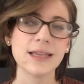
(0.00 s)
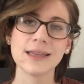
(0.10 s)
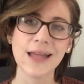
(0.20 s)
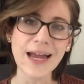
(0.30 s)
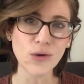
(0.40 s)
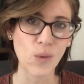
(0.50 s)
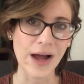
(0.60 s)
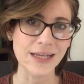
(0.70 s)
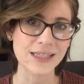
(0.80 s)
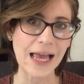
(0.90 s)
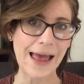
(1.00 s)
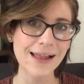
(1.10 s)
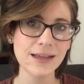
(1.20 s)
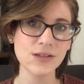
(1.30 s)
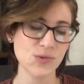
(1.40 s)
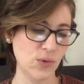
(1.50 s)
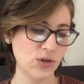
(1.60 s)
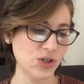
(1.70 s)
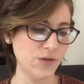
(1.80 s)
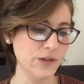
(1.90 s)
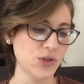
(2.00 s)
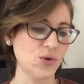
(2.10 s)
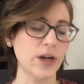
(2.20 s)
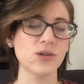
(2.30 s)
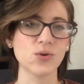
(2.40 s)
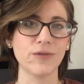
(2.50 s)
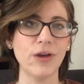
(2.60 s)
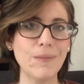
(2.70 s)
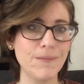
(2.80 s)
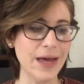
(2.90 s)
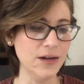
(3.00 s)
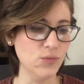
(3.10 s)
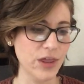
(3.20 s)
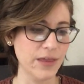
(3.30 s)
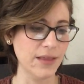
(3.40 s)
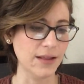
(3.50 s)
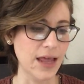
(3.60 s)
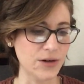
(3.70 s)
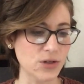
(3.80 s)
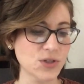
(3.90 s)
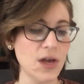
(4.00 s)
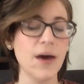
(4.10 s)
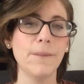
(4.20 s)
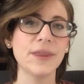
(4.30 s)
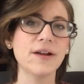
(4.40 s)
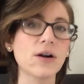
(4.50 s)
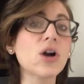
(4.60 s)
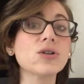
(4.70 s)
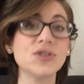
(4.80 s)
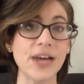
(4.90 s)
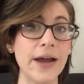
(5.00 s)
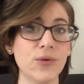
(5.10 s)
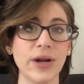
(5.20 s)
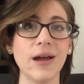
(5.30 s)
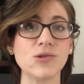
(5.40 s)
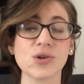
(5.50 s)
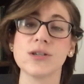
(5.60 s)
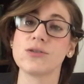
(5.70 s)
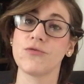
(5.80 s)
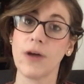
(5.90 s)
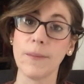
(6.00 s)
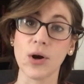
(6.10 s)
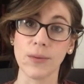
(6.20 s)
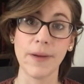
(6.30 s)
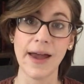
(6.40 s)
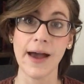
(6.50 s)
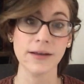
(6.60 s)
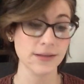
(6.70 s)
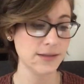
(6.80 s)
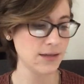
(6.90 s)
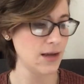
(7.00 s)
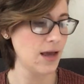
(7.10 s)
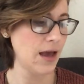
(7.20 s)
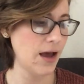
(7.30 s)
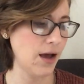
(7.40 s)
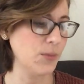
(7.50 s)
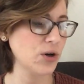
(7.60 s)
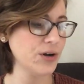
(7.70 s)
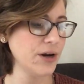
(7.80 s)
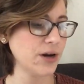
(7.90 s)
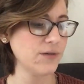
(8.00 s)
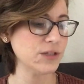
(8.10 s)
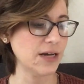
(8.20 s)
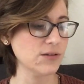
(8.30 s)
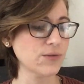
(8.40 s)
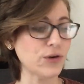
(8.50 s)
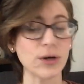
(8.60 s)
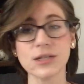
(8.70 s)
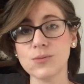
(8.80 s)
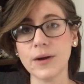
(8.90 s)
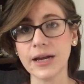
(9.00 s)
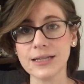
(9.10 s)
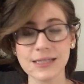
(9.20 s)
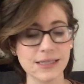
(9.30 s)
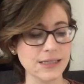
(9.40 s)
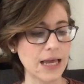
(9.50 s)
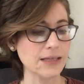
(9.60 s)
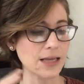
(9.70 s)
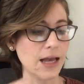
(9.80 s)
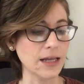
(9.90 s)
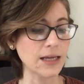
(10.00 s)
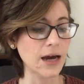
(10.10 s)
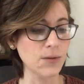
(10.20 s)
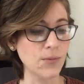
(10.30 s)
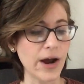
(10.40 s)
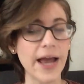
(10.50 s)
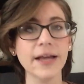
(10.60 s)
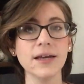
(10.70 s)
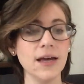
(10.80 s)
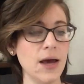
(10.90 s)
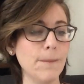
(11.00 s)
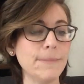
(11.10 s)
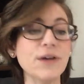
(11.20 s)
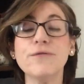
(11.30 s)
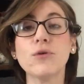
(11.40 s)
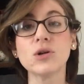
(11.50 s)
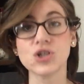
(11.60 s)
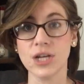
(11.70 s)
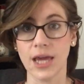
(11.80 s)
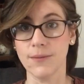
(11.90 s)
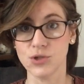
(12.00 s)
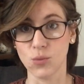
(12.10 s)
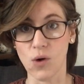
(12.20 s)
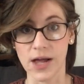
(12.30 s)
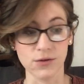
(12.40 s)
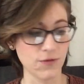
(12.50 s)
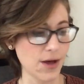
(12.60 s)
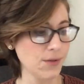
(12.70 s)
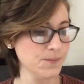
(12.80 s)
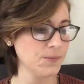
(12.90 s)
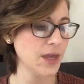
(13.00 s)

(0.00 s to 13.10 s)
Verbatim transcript: Likewise, Helen's portion of the story is sort of embedded within the letters, but they're her diary entries from her past. Um, her narrative tells of her experiences as a young bride before she came to Wildfell